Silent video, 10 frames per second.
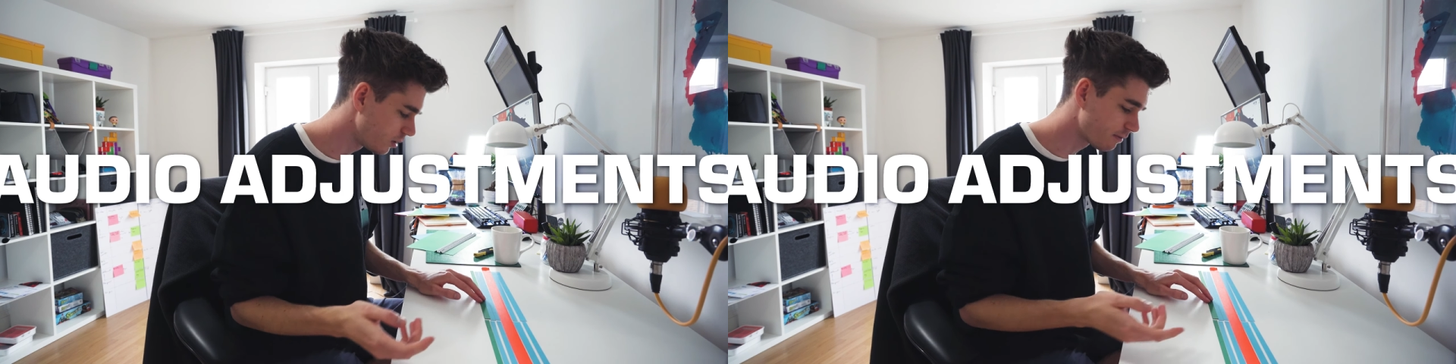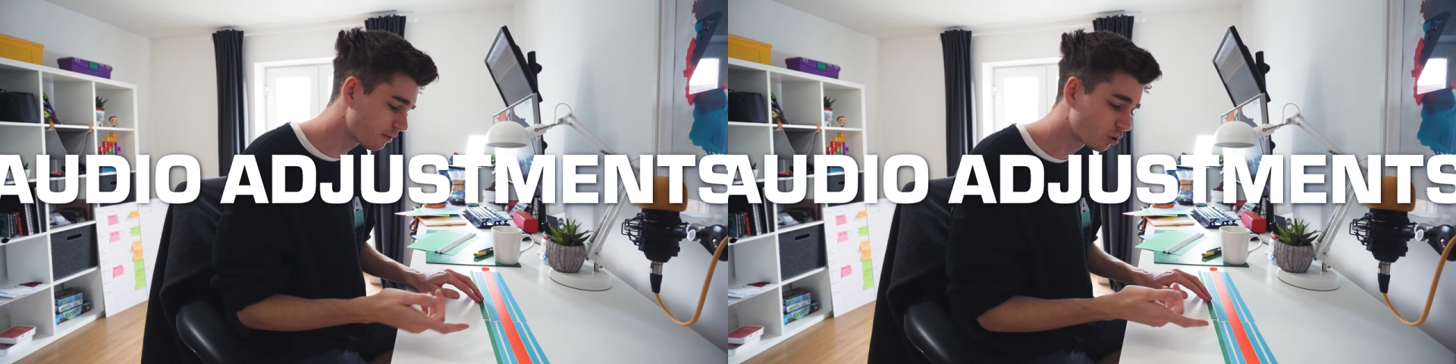
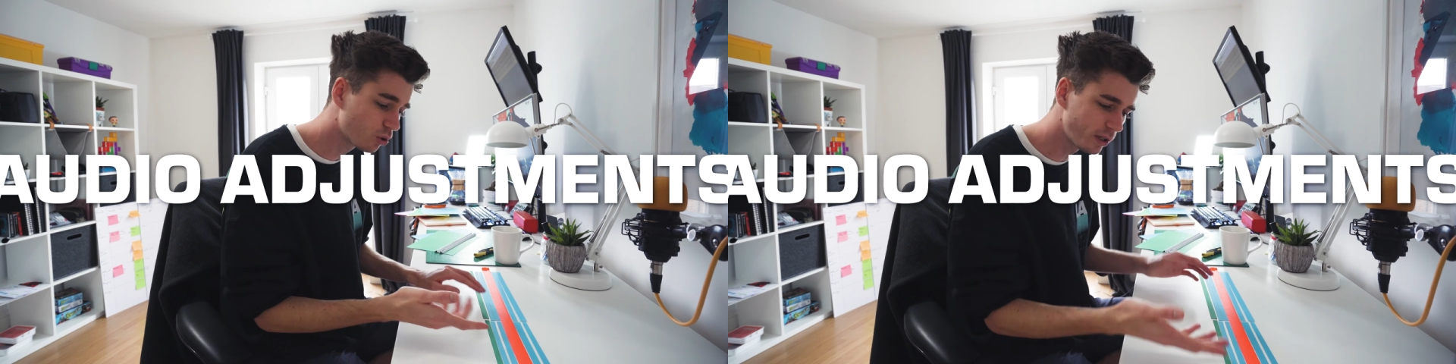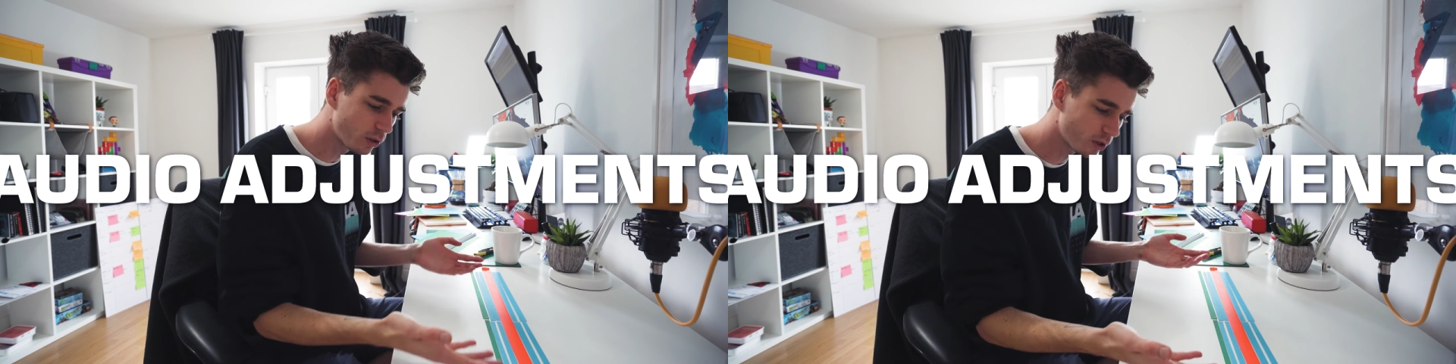If I'm
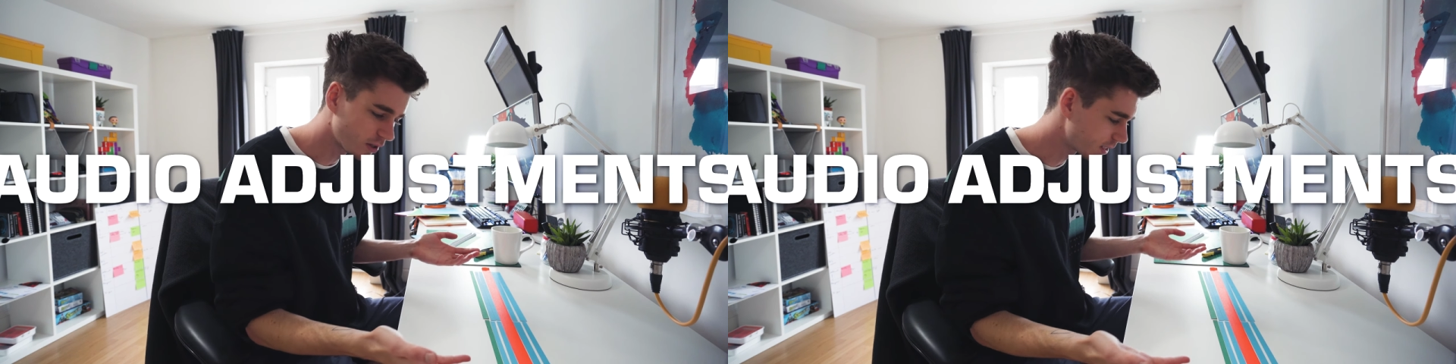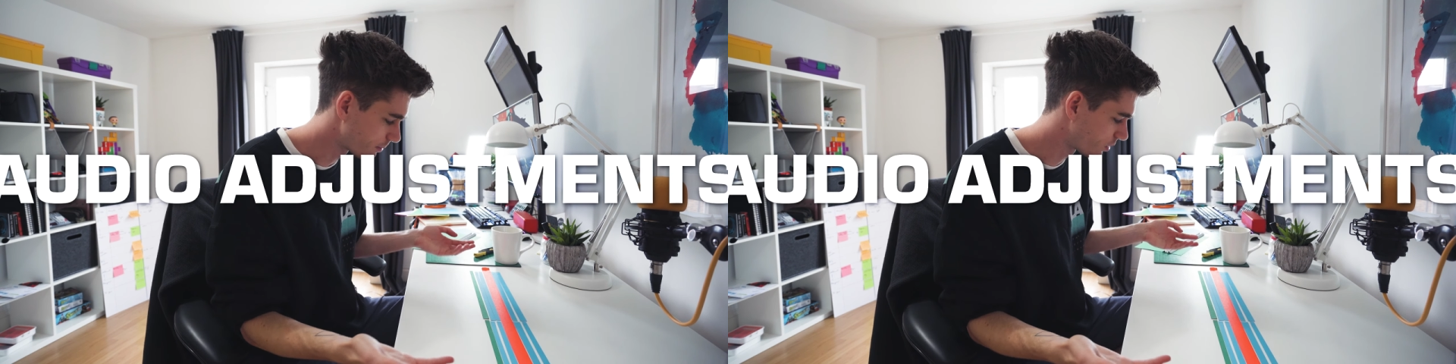recording audio
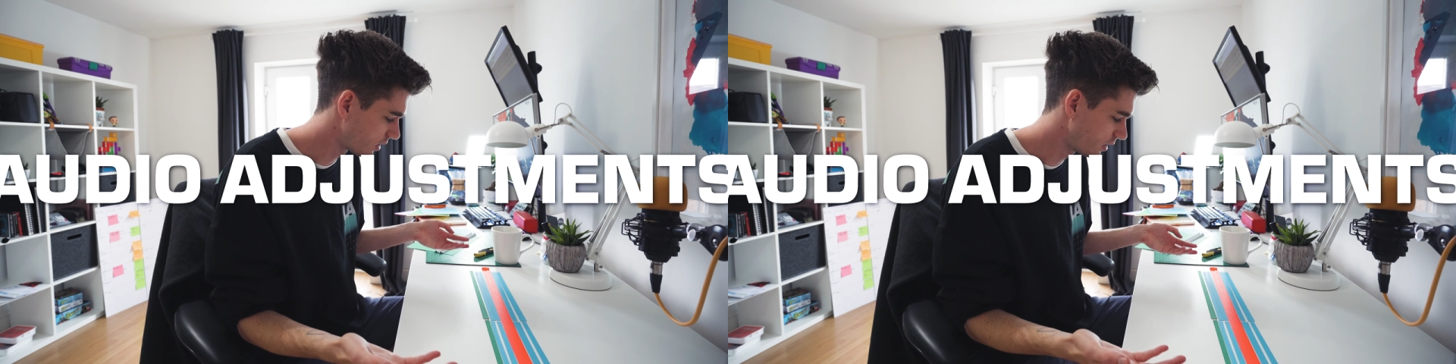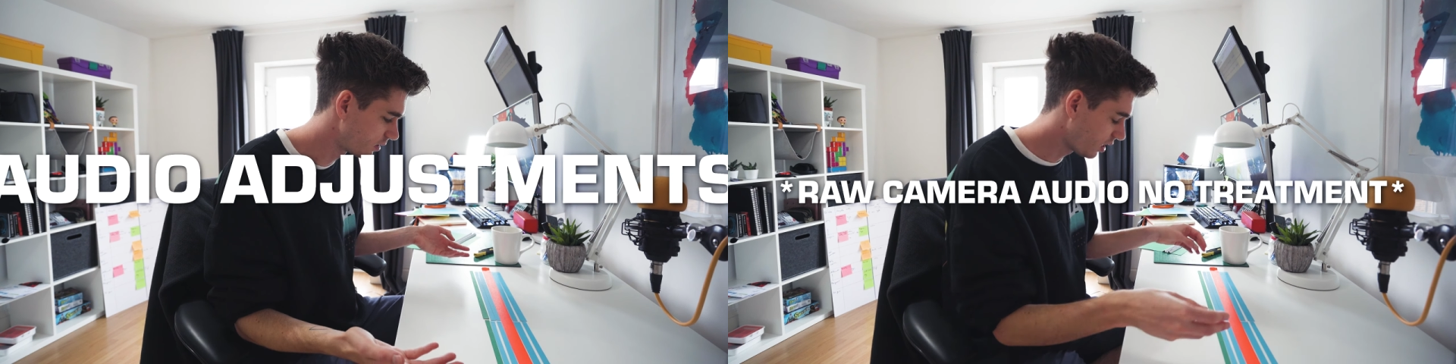
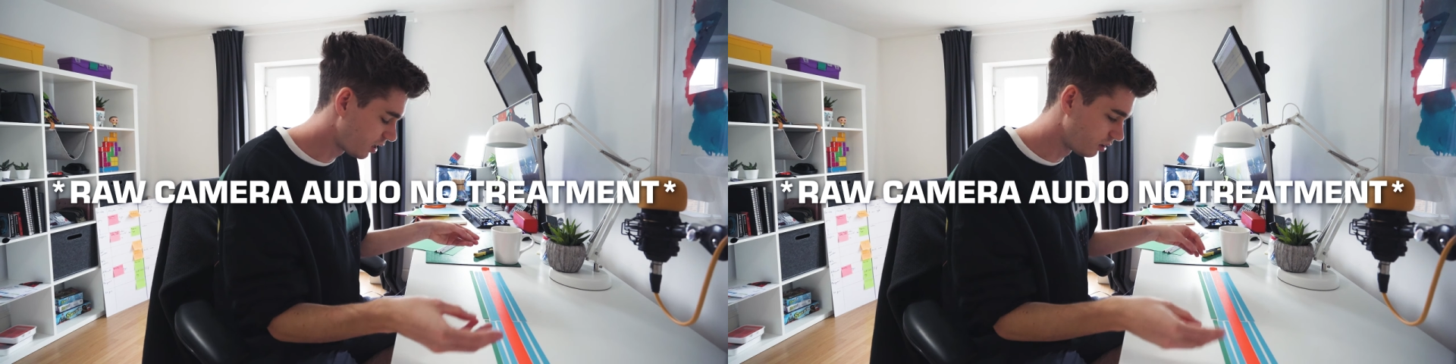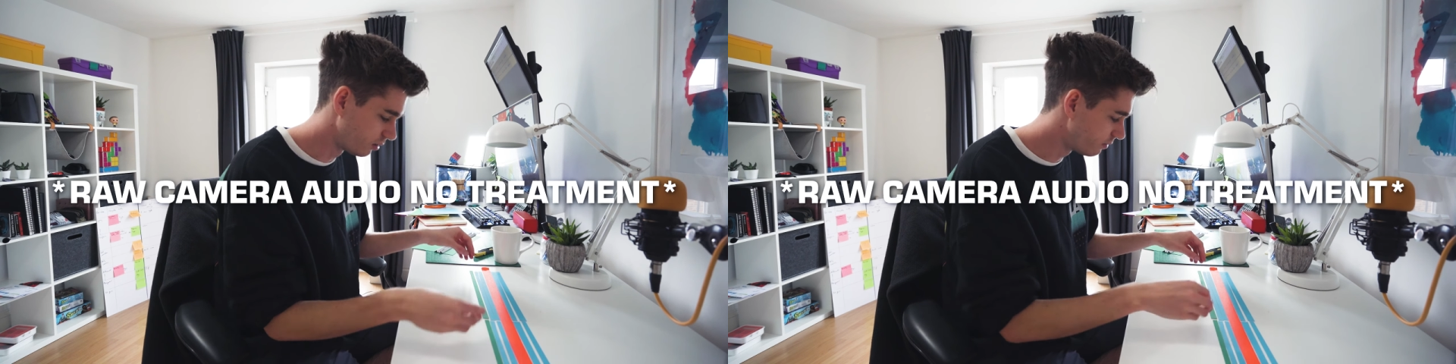separately, I'll